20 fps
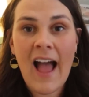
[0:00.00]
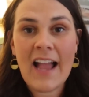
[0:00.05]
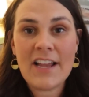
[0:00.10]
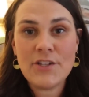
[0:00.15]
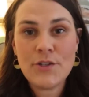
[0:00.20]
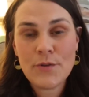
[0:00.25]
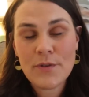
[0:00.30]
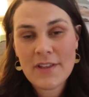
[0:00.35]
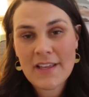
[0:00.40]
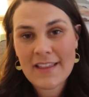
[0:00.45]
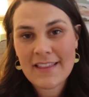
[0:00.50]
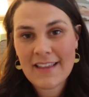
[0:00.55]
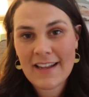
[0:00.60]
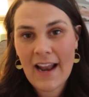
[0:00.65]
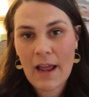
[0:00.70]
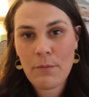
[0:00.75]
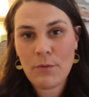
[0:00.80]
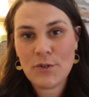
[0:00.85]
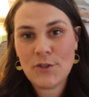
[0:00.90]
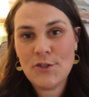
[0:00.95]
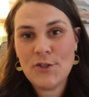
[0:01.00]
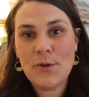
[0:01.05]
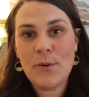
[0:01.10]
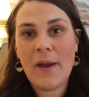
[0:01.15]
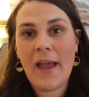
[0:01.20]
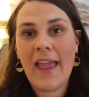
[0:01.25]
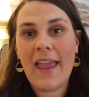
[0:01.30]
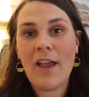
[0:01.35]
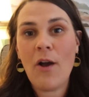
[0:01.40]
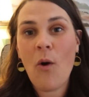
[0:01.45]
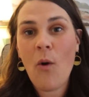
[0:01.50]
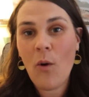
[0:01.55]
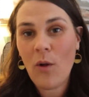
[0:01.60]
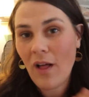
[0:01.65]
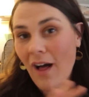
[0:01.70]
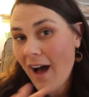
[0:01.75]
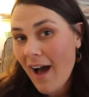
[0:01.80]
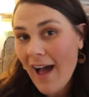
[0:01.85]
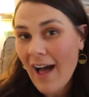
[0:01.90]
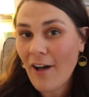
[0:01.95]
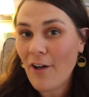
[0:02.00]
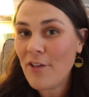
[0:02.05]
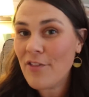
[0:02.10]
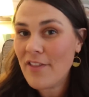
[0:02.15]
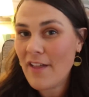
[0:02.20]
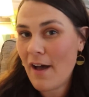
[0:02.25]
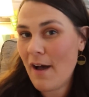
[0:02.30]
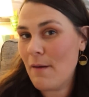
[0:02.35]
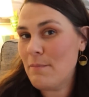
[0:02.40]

I do think that I will do a whole health